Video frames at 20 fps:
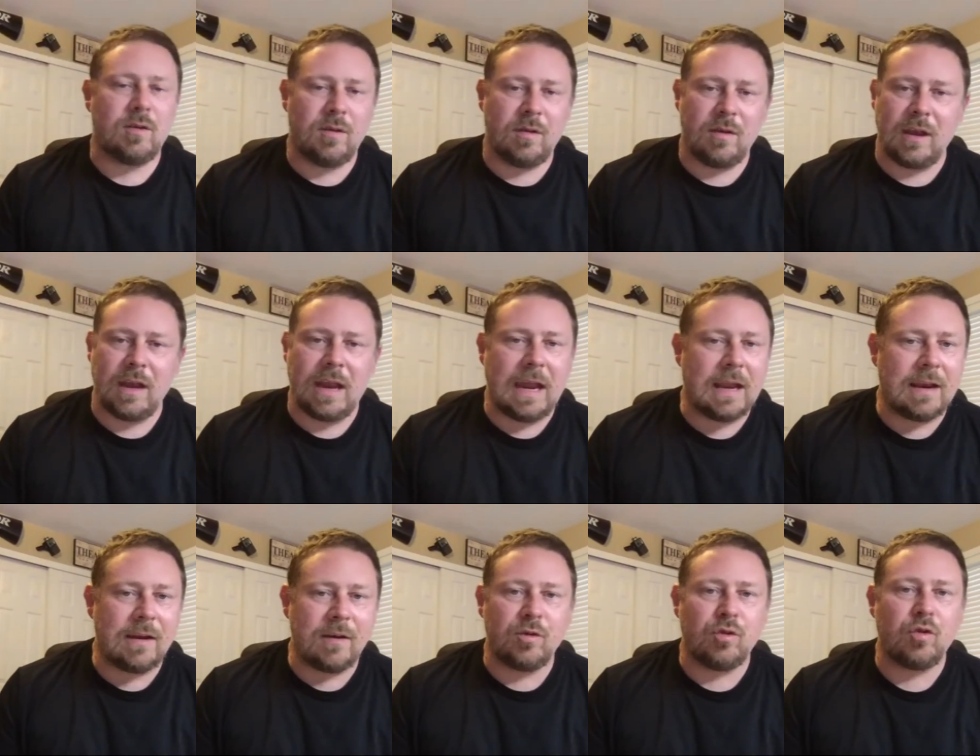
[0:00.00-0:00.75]

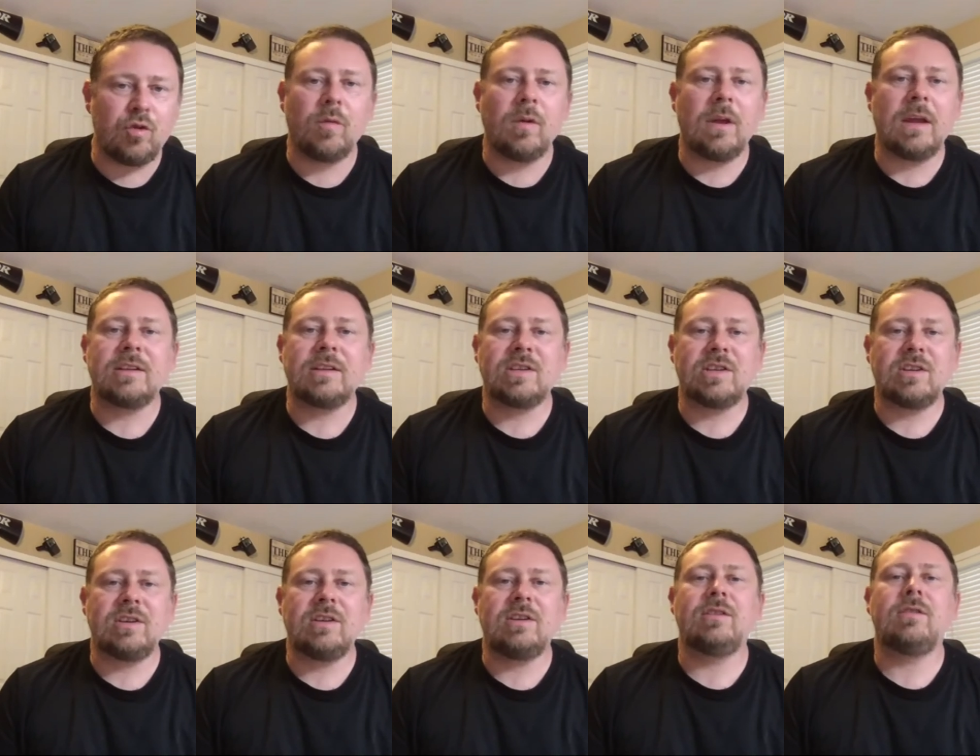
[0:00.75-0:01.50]
It's
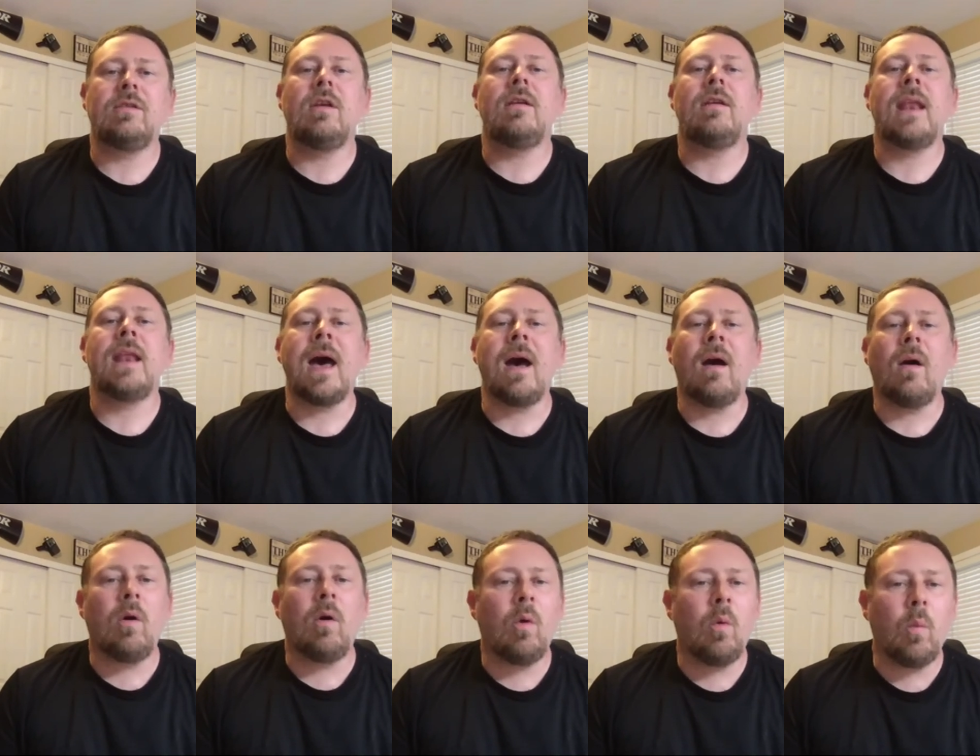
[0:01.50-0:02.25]
not
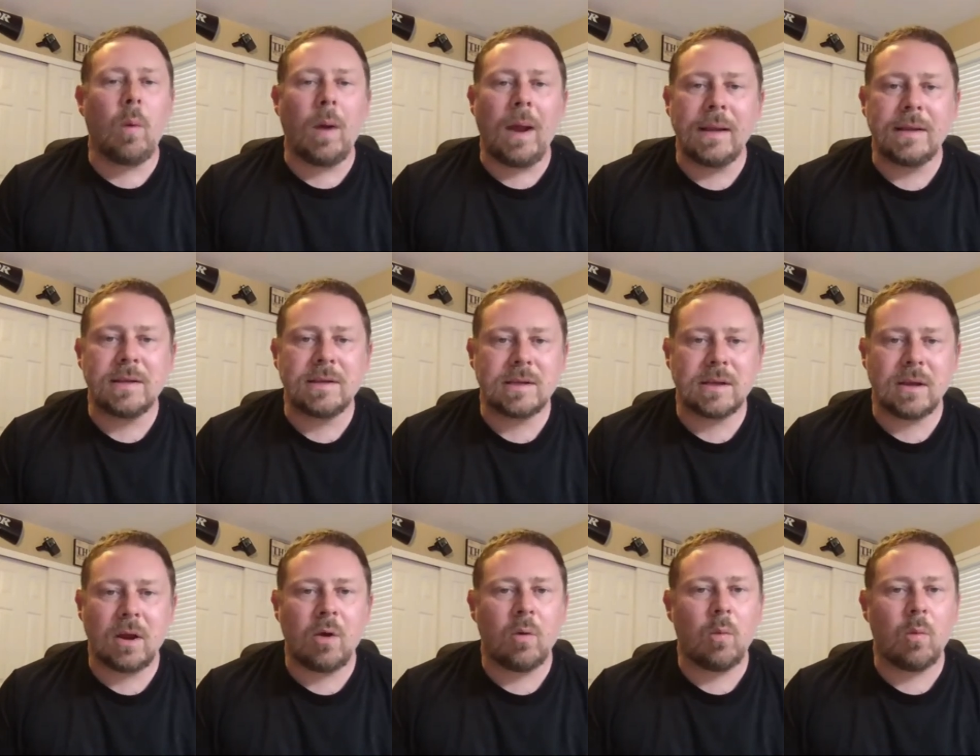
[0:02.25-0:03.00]
all whites
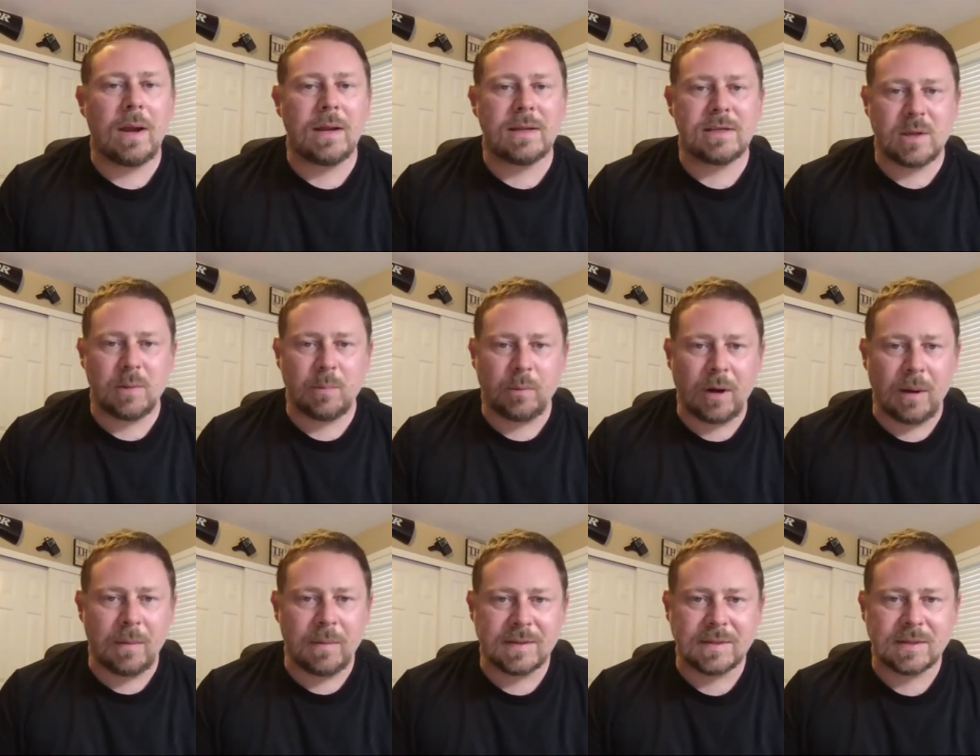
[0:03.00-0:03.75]
are white
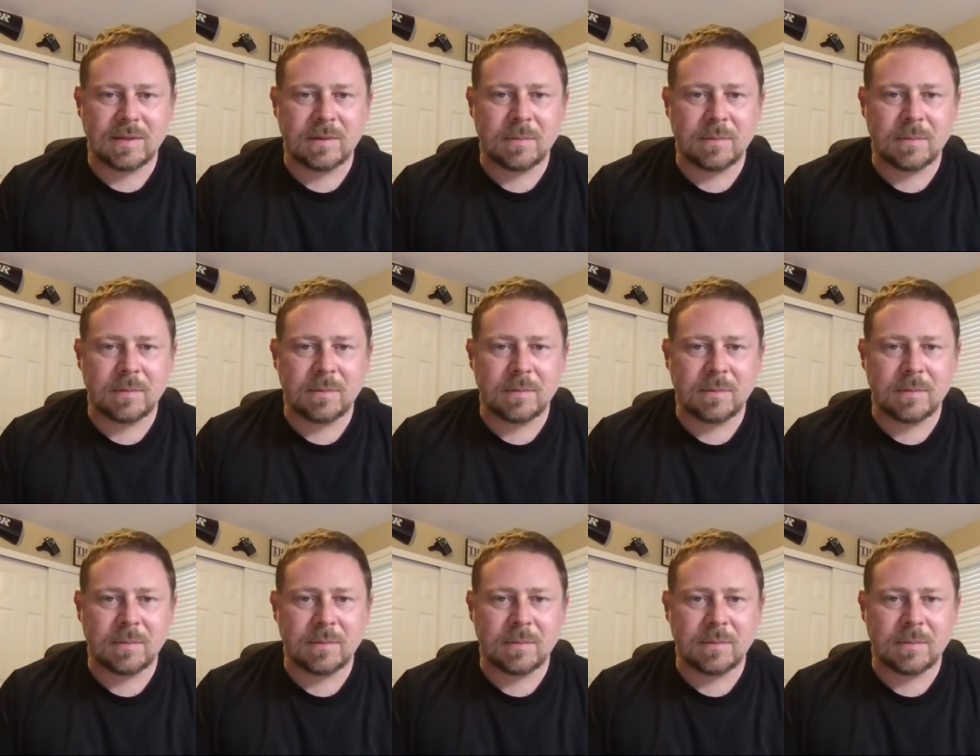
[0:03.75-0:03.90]
supremacists.